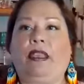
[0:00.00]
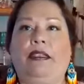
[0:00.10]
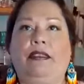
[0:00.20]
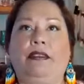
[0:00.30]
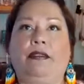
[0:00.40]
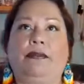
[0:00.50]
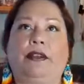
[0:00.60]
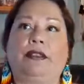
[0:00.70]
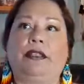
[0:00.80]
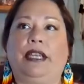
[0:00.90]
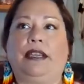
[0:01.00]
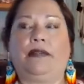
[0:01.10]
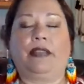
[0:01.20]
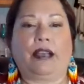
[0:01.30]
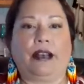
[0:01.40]
the first day
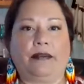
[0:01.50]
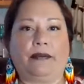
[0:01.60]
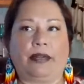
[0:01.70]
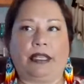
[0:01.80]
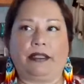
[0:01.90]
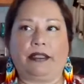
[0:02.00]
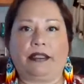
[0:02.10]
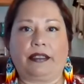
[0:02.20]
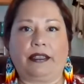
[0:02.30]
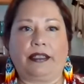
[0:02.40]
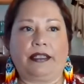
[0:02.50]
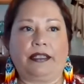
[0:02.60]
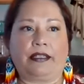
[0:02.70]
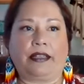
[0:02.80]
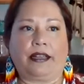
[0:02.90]
of the conference
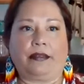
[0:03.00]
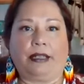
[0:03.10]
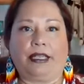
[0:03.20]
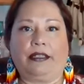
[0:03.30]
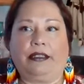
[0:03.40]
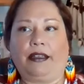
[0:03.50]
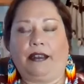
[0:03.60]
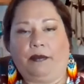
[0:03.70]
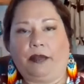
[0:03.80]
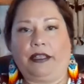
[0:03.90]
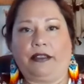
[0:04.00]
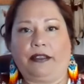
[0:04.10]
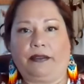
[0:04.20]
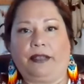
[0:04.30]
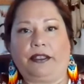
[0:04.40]
is I'm one of
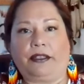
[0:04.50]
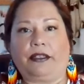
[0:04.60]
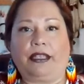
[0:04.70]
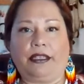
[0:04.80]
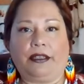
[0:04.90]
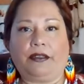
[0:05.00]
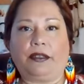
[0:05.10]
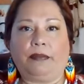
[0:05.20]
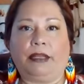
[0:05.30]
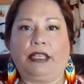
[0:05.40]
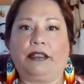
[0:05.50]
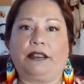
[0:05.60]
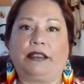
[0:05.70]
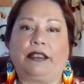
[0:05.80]
the featured keynote speakers.